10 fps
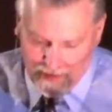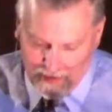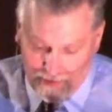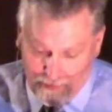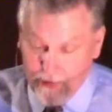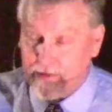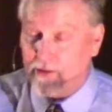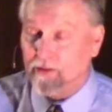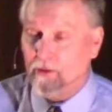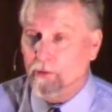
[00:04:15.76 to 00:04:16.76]
There is
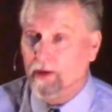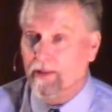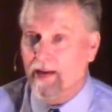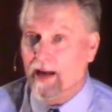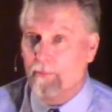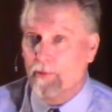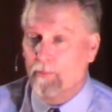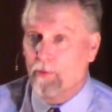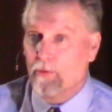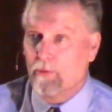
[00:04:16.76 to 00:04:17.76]
a story that
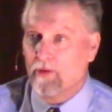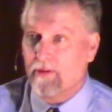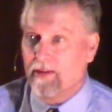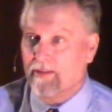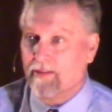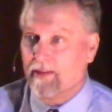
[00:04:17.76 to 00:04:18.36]
Al-Mamun,